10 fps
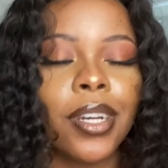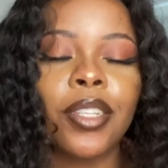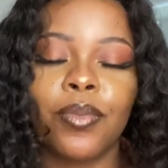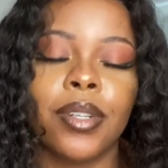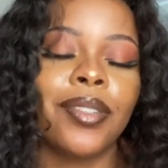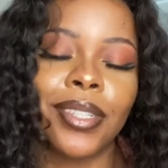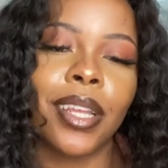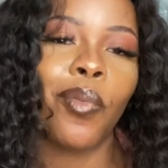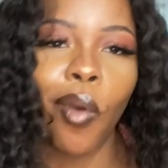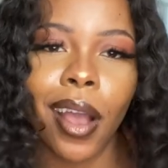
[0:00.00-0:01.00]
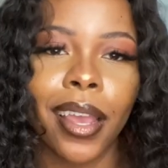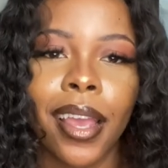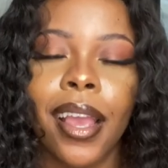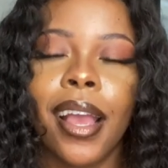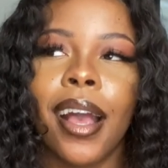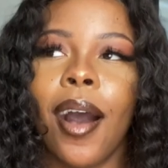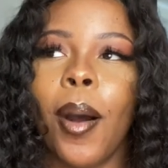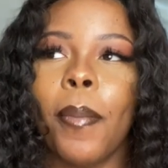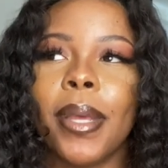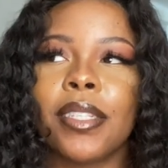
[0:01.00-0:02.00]
guys will understand why.
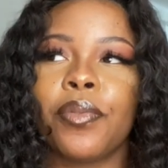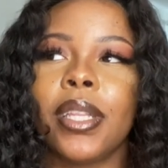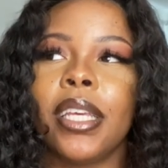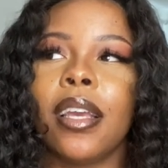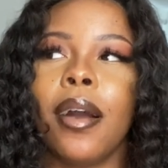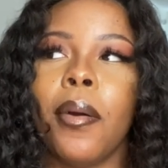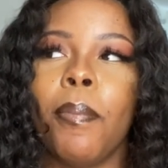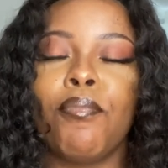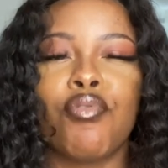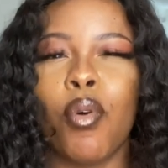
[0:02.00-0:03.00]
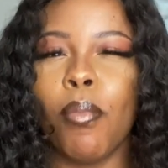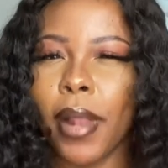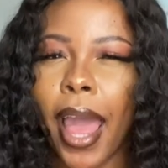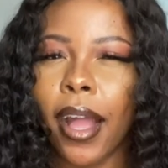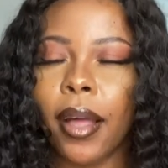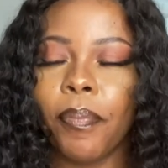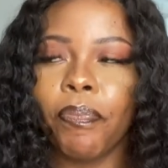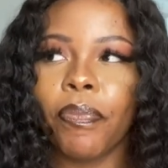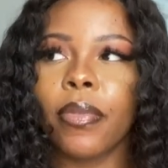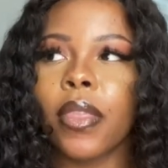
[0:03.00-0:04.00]
It's really a pro black.
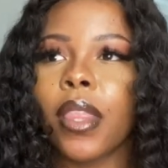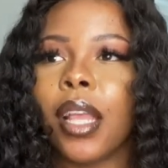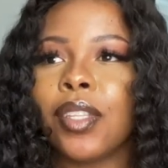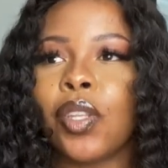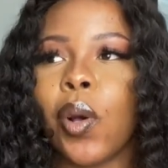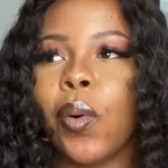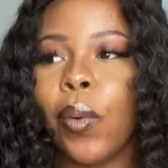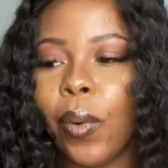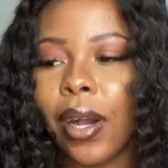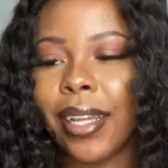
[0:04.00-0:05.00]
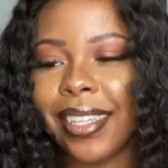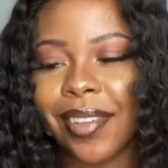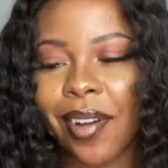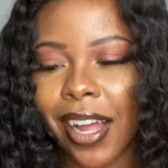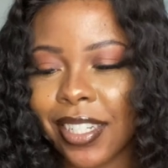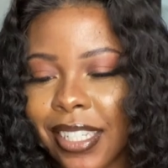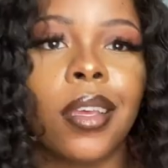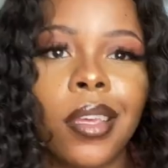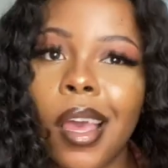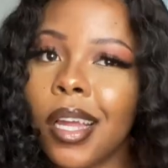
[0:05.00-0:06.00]
So, you know, I
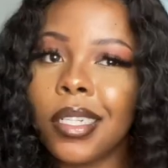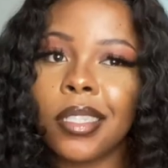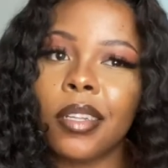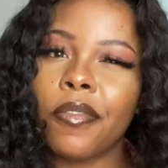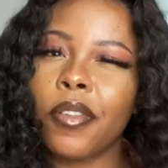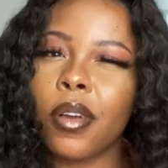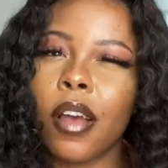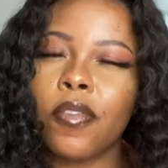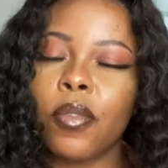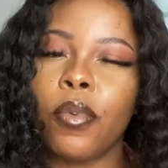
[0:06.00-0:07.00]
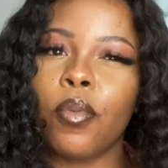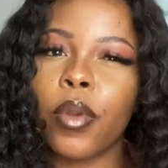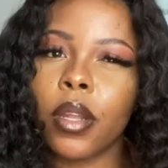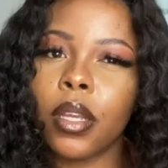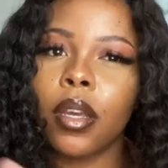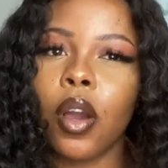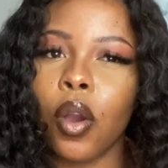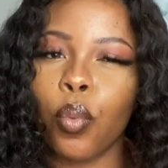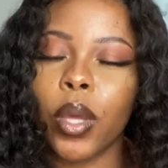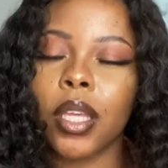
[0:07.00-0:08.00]
just didn't feel comfortable wearing
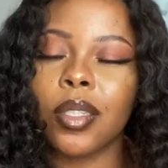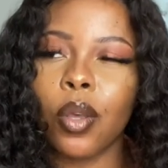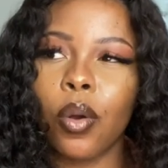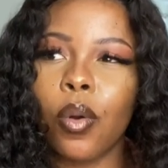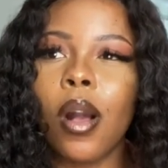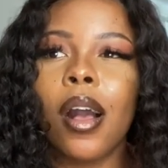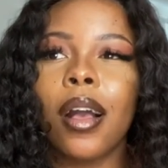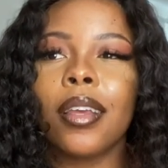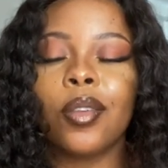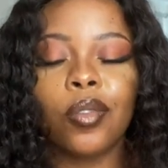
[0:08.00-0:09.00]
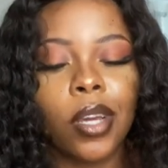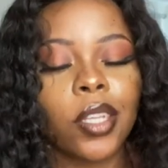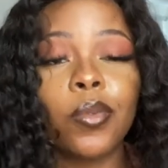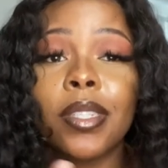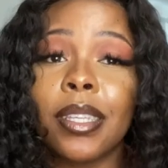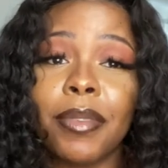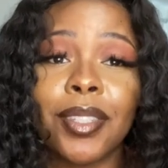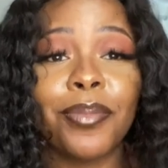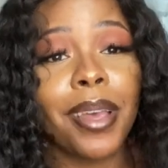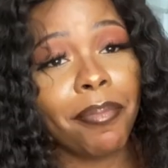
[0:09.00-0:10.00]
a wig. So you guys will see me
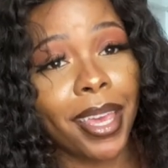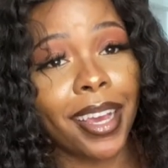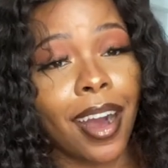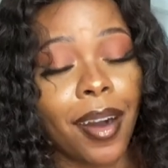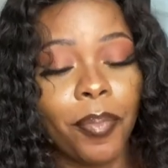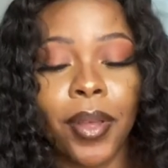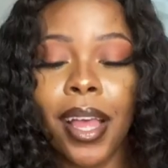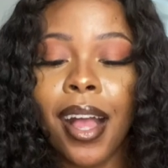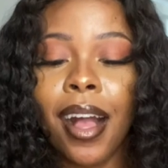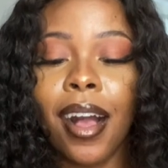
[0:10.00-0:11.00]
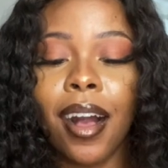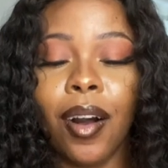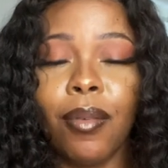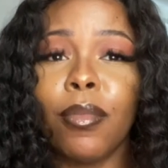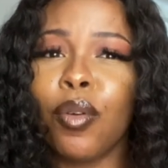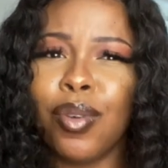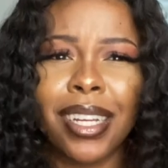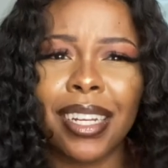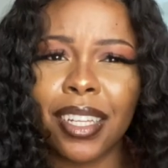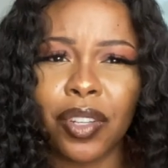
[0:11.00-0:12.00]
do my makeup.
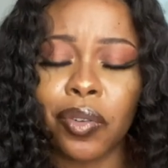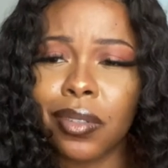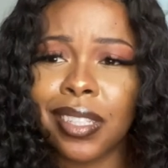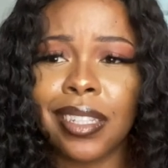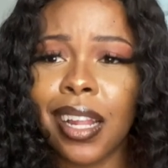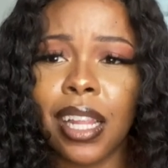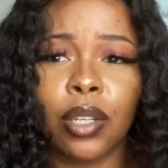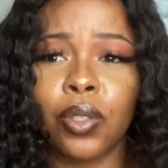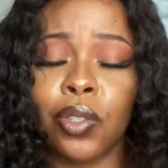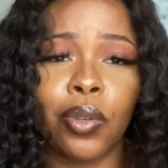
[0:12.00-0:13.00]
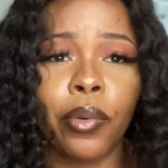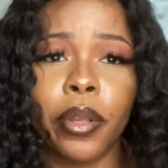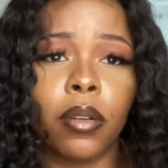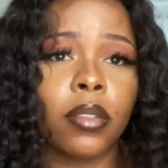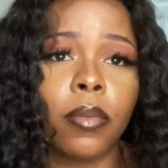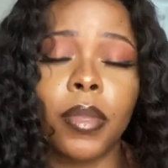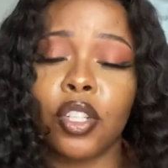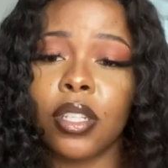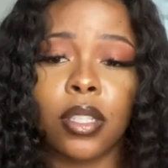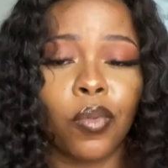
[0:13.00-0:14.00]
Quickly, you know, it's not like a tutorial or something,
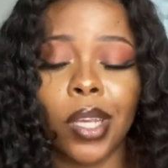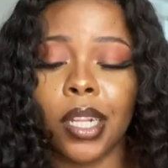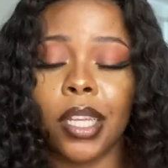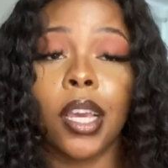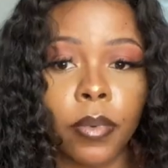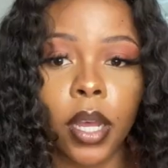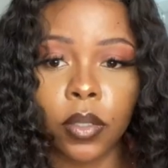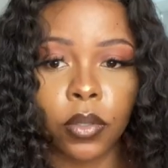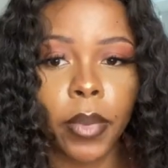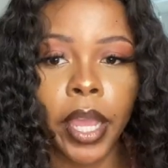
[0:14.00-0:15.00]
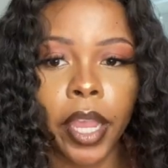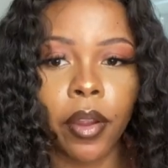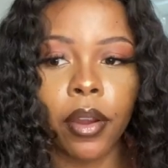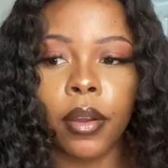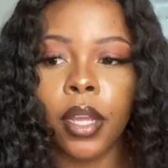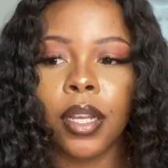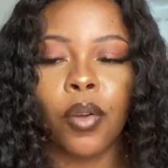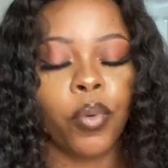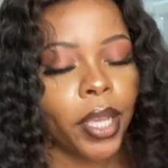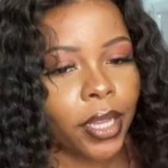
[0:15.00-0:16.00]
just quickly. I'll do my hair
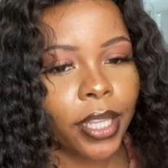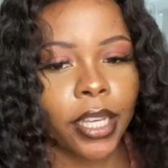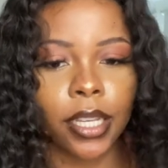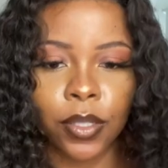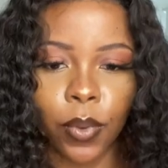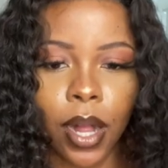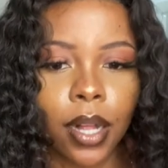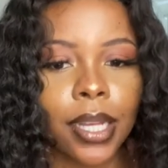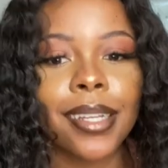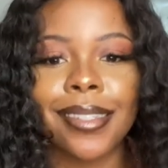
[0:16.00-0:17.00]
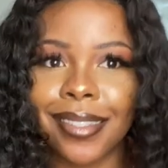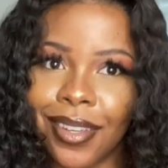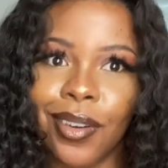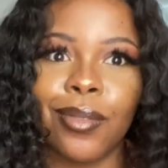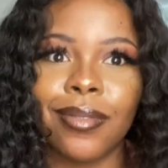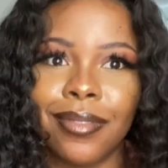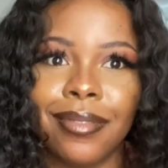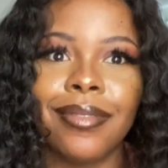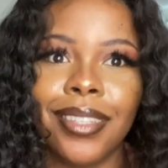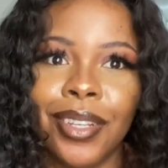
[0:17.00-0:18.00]
quickly as well, because yo,
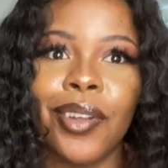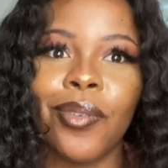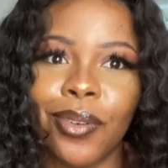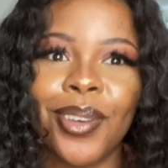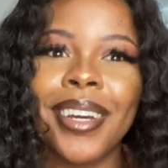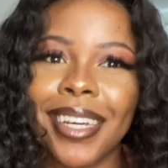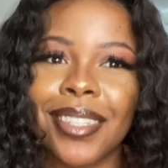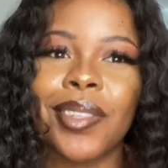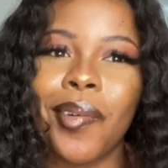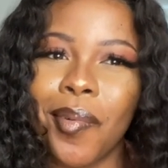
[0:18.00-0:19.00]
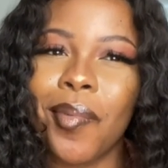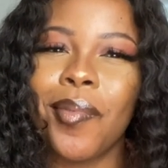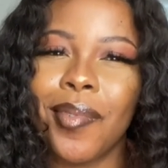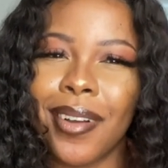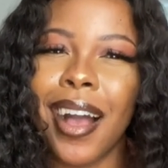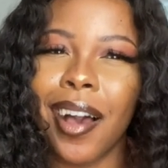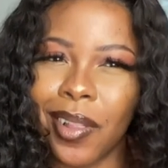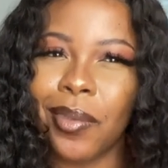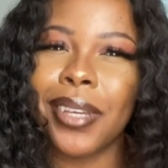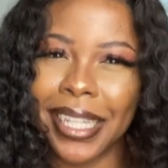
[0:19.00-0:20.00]
you know, you guys know how
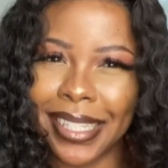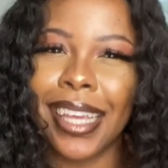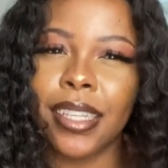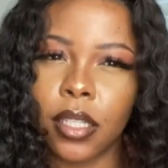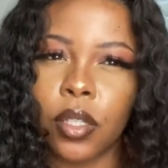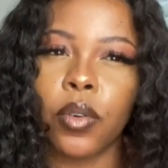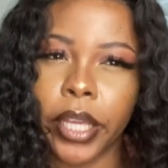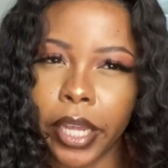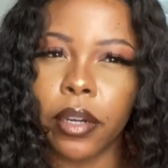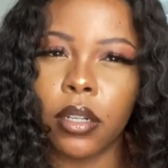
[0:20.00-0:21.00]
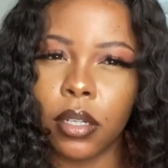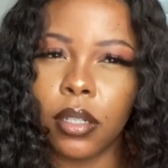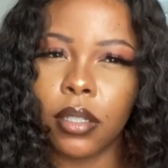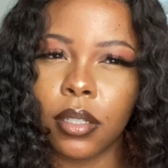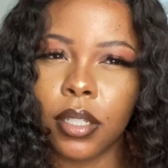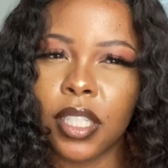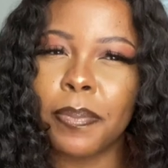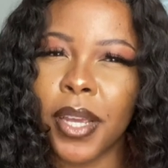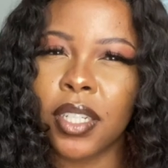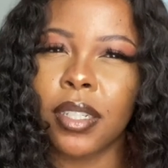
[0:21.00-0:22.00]
long it takes to do hair,
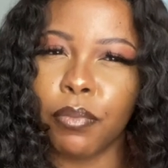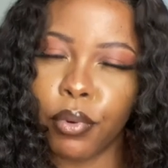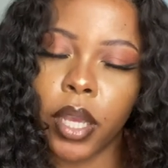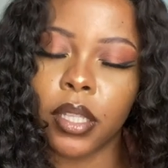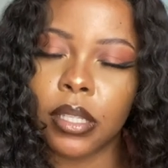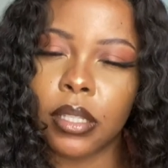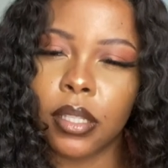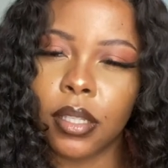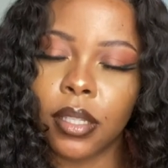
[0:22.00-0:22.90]
especially braids.